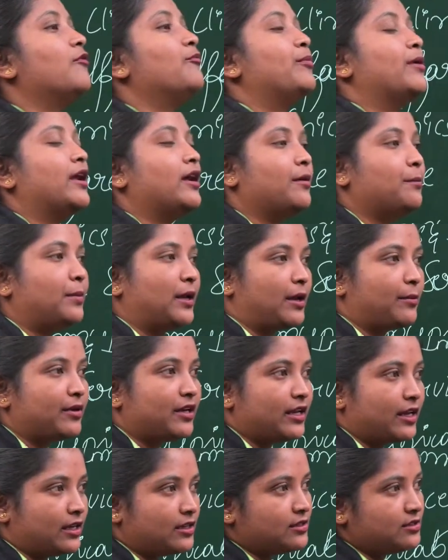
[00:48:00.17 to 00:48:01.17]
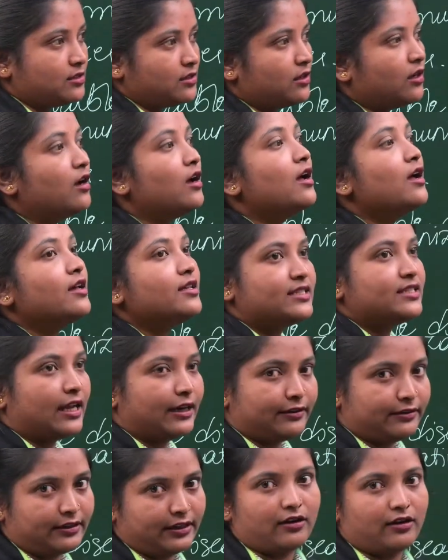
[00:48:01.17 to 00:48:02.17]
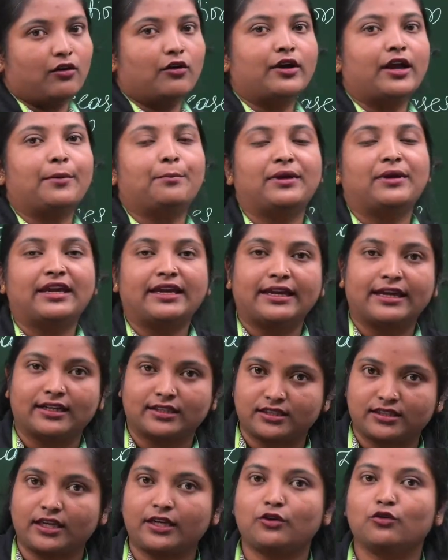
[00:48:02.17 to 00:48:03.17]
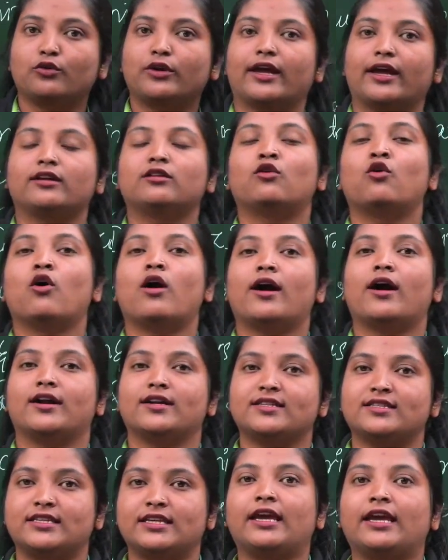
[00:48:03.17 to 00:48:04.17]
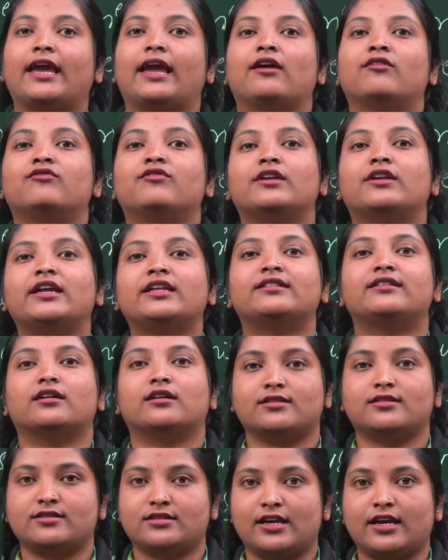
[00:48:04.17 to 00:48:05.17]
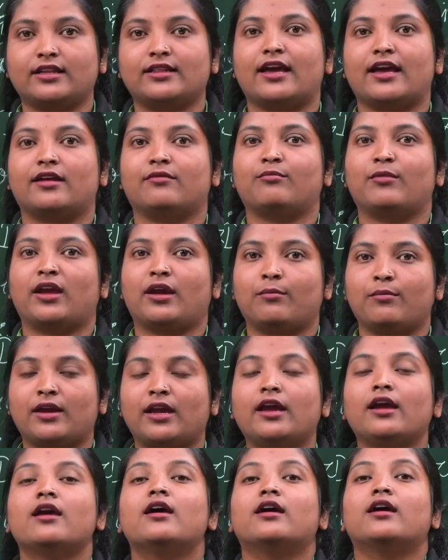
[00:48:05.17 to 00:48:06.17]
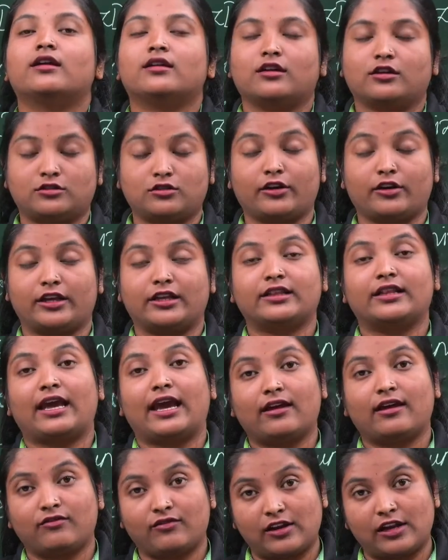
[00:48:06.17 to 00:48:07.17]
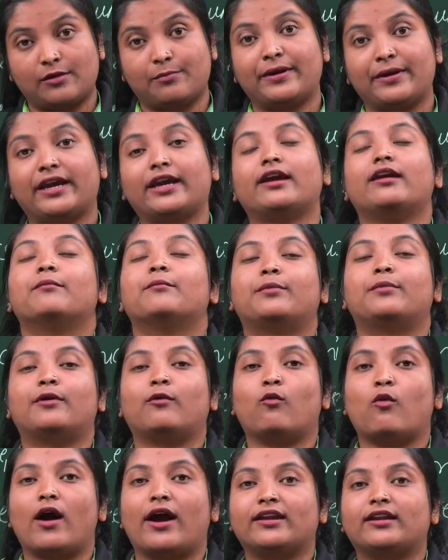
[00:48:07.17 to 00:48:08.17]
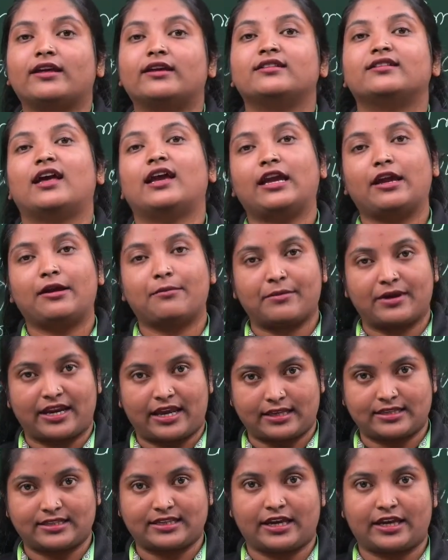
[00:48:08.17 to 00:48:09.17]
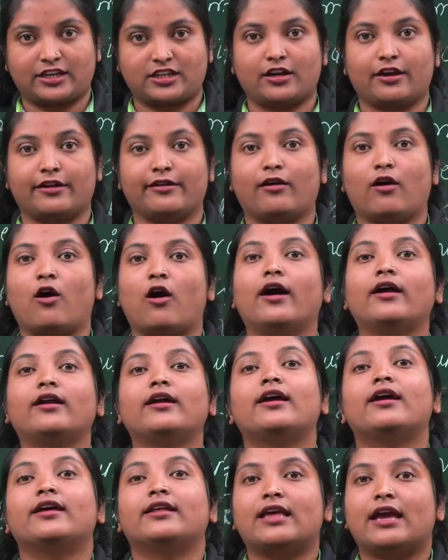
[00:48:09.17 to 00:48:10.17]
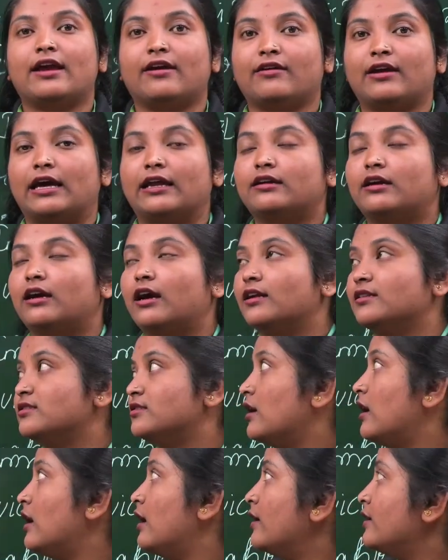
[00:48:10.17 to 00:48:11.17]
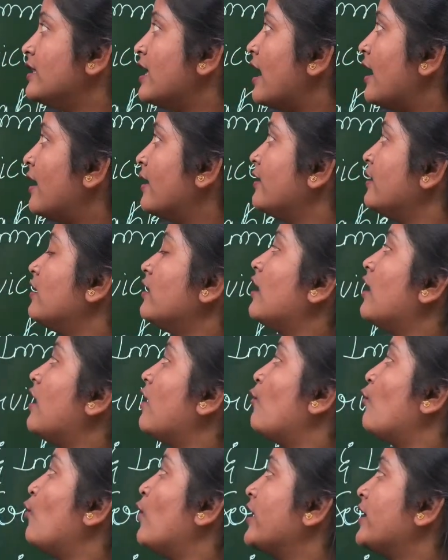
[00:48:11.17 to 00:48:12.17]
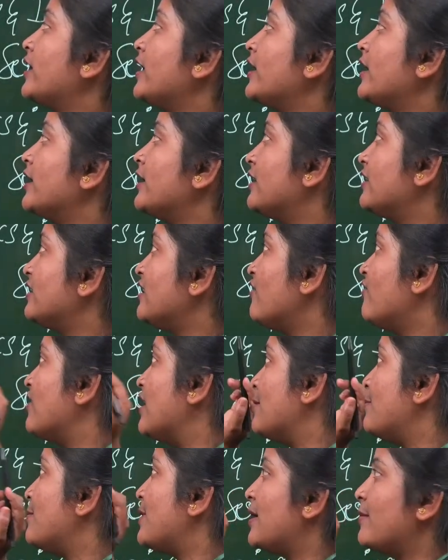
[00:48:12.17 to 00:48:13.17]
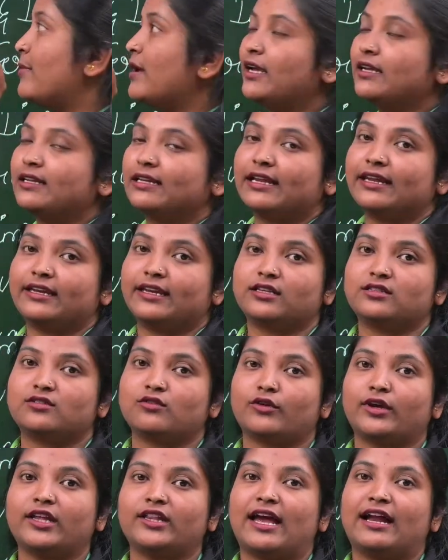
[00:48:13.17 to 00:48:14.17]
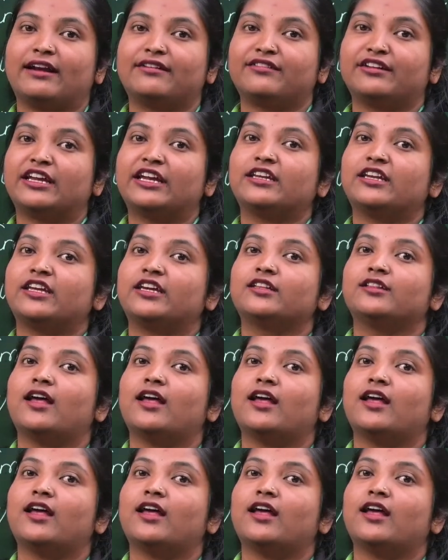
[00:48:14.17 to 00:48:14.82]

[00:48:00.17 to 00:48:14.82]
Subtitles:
primary health center, okay, PHC. You can go and see every Thursday there may be there will be providing the immunization, or they are working under the well baby clinics, okay. They are treating the